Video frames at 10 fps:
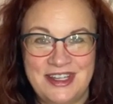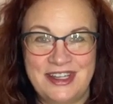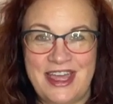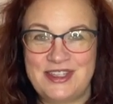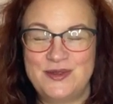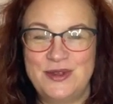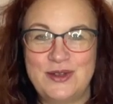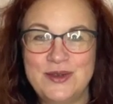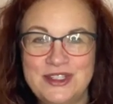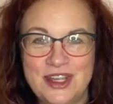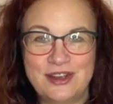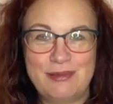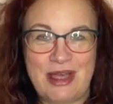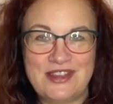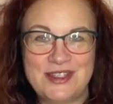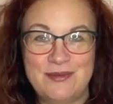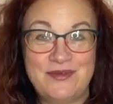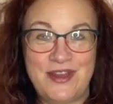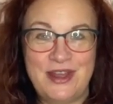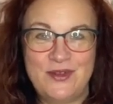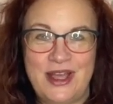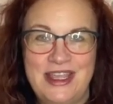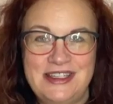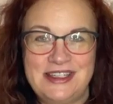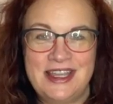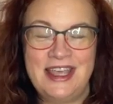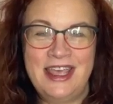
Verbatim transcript: Last week we talked about some fun ways